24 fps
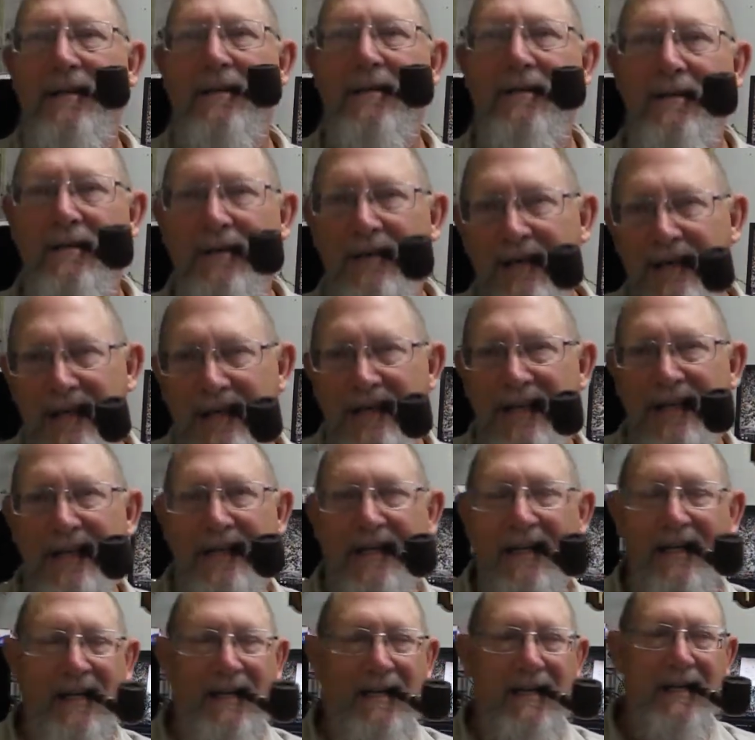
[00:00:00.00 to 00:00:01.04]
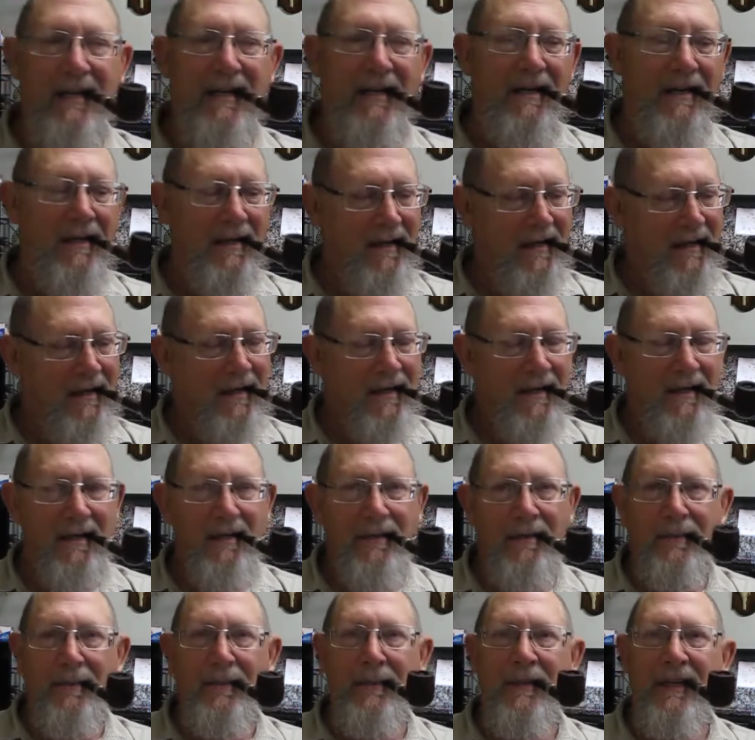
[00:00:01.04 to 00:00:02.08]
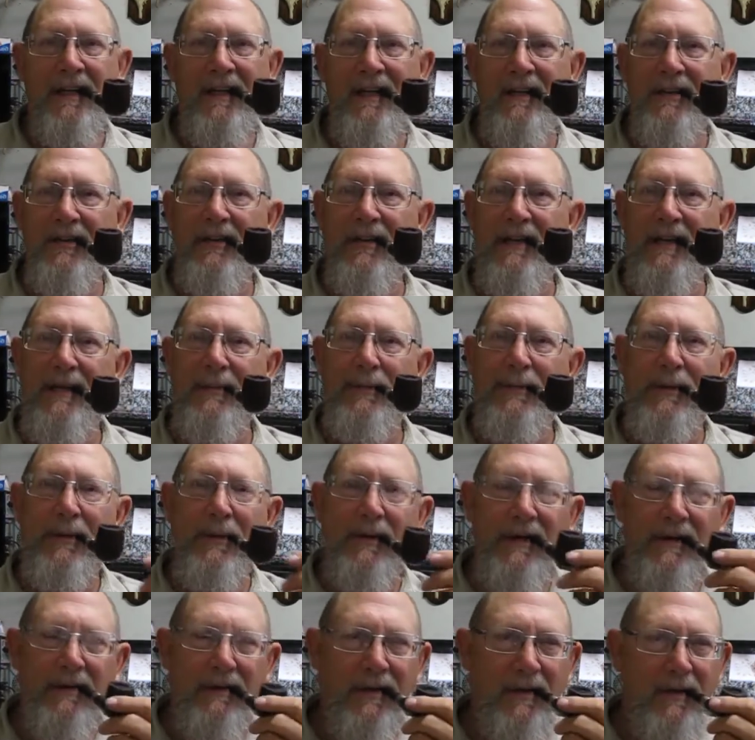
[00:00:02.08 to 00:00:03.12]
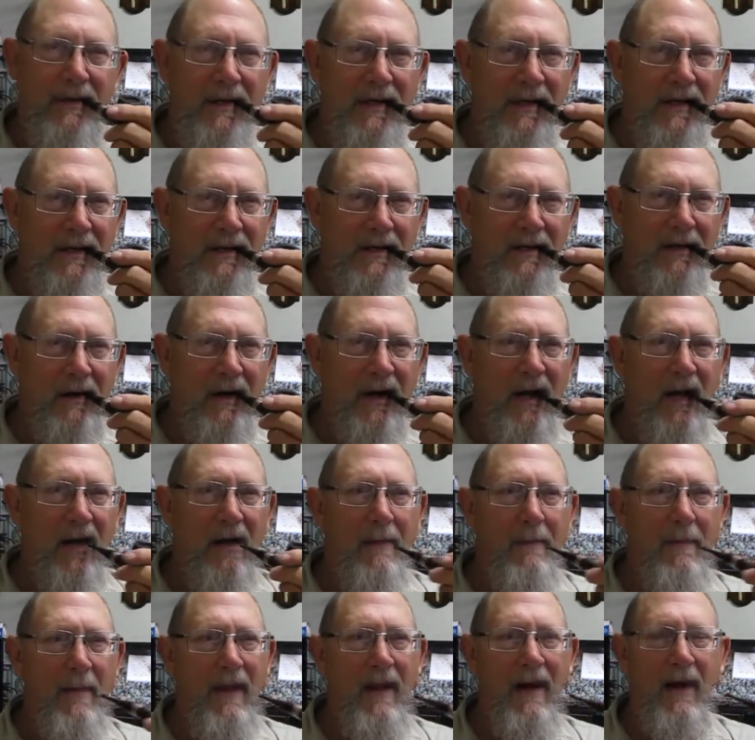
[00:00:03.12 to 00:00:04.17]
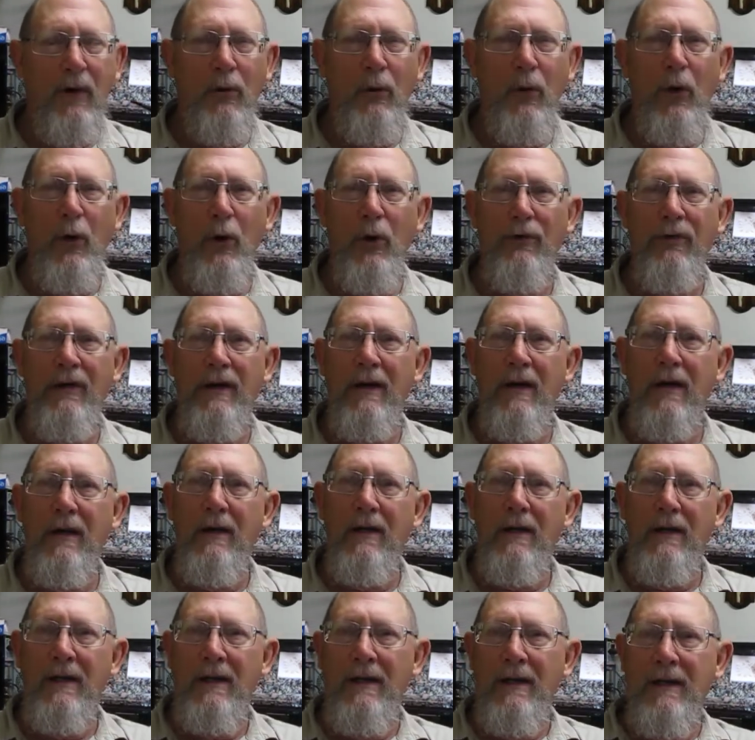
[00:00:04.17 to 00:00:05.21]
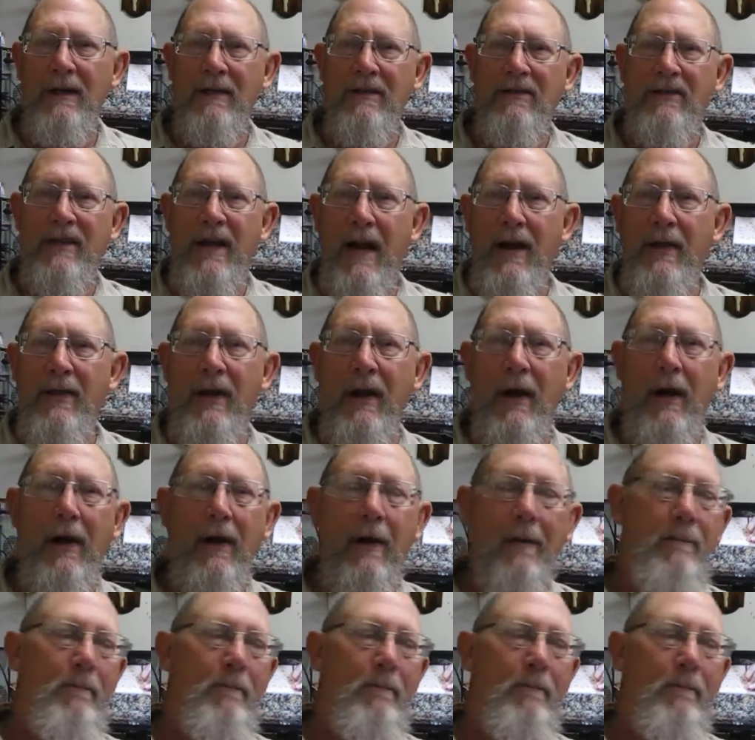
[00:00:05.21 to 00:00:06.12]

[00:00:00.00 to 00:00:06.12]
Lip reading: you get kind of, in a slump or whatever you call it, or in a groove, and you stay there,